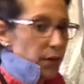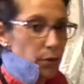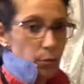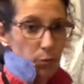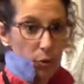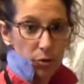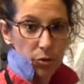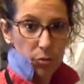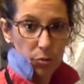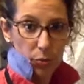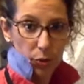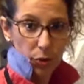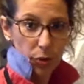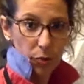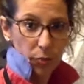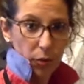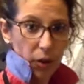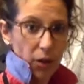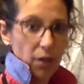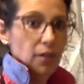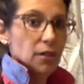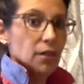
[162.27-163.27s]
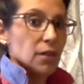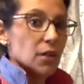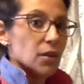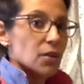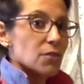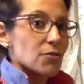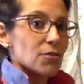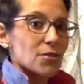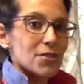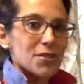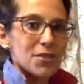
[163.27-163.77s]
the most important part
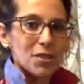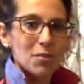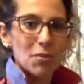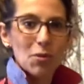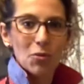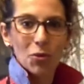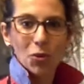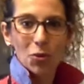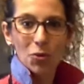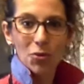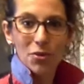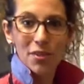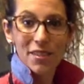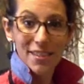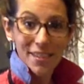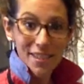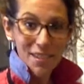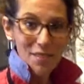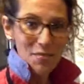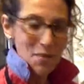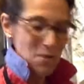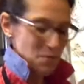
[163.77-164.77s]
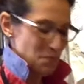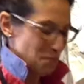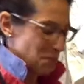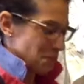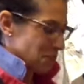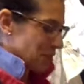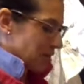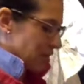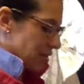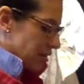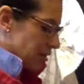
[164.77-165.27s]
for the cinnamon rolls, the cinnamon.
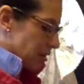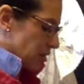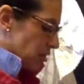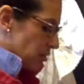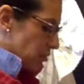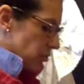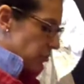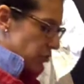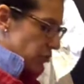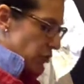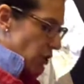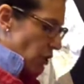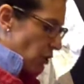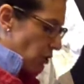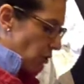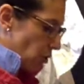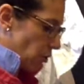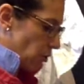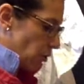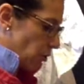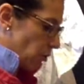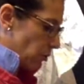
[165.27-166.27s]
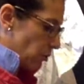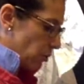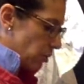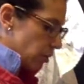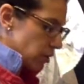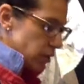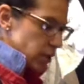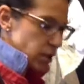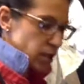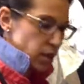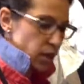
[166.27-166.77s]
So
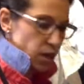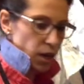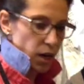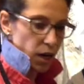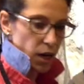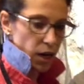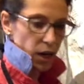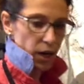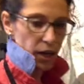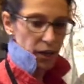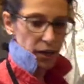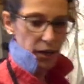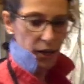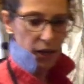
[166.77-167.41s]
I